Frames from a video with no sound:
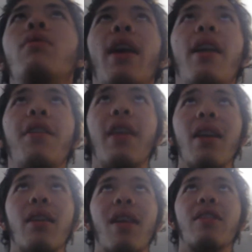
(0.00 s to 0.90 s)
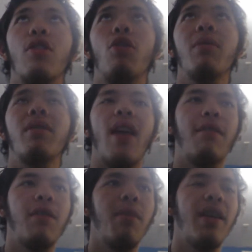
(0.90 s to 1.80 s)
And I think that's almost
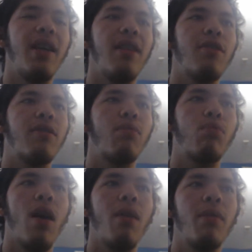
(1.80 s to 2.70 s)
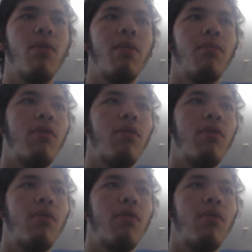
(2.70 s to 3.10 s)
everybody. There's probably one